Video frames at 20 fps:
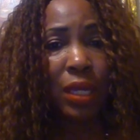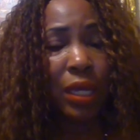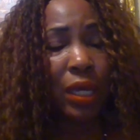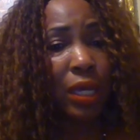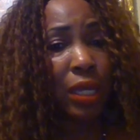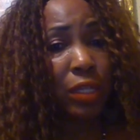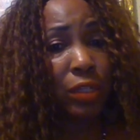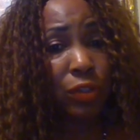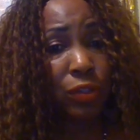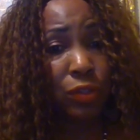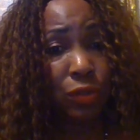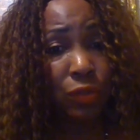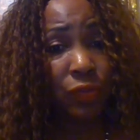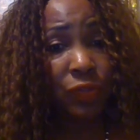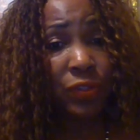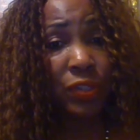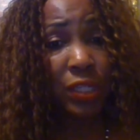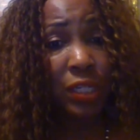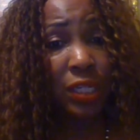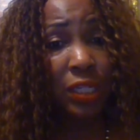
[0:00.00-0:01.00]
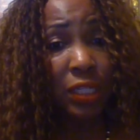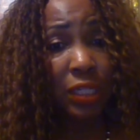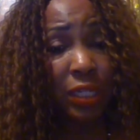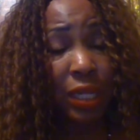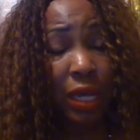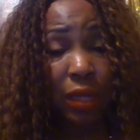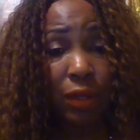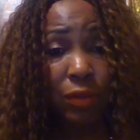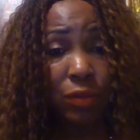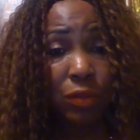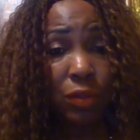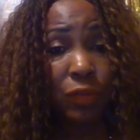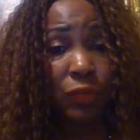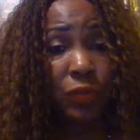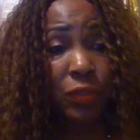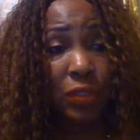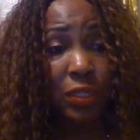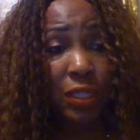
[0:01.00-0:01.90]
And you've seen it. I don't know if you've